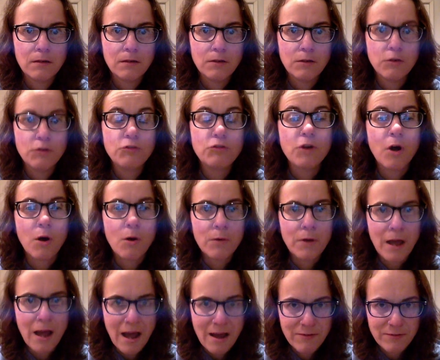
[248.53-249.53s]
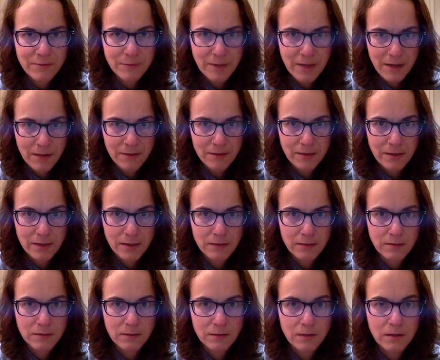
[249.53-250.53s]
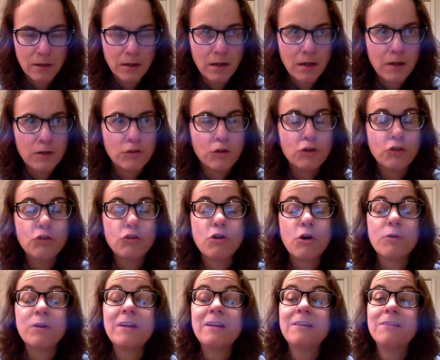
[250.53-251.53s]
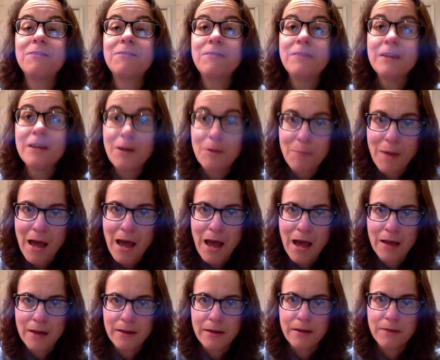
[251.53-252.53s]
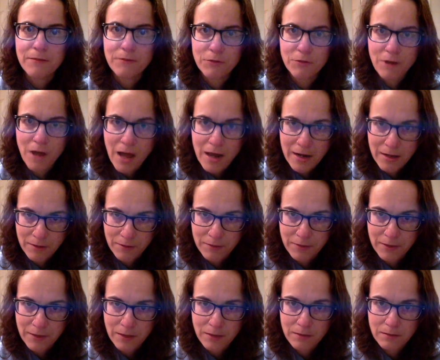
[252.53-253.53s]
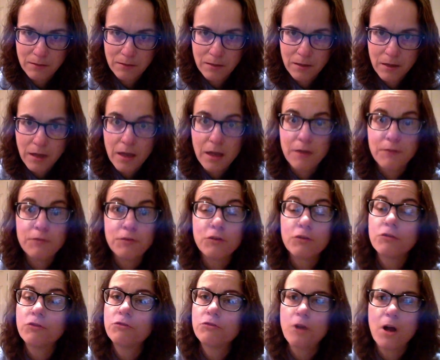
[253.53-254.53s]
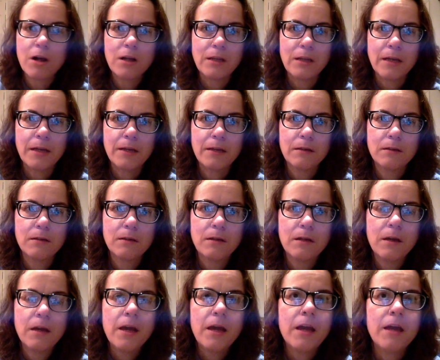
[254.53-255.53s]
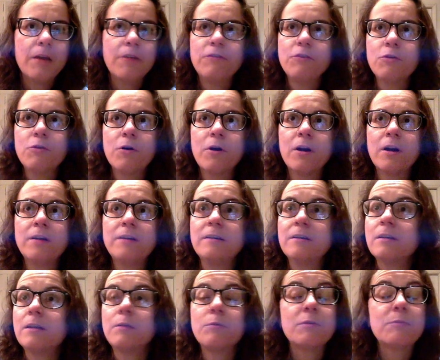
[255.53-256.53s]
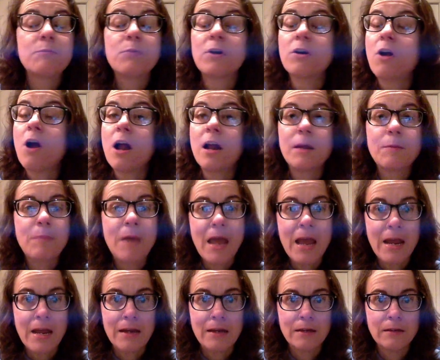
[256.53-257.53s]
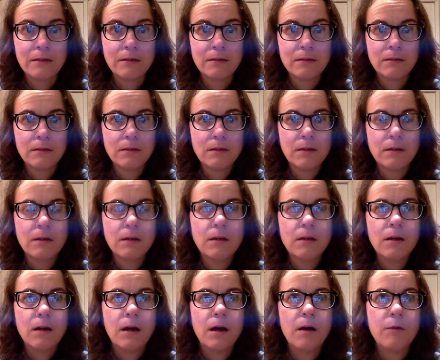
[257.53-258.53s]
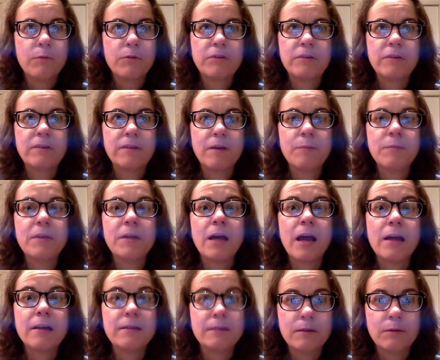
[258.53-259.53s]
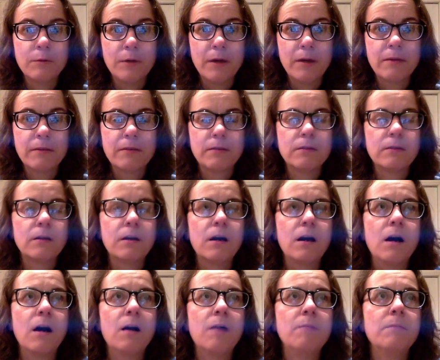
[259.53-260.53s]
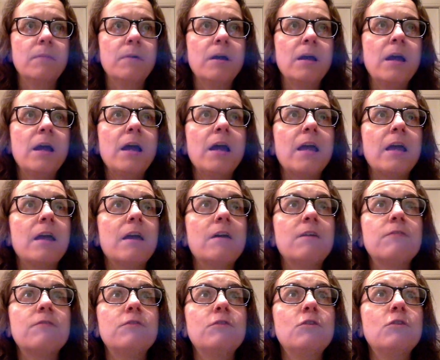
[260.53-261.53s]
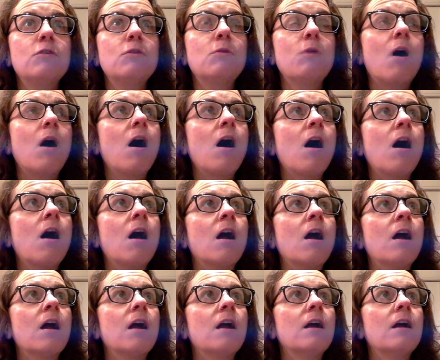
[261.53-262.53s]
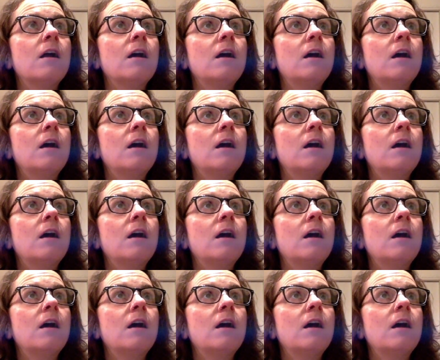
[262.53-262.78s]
You don't have to be healthy. So you don't need to feel bad if you're not healthy, if you're struggling, if you are dealing with chronic pain, which is something I deal with. If you have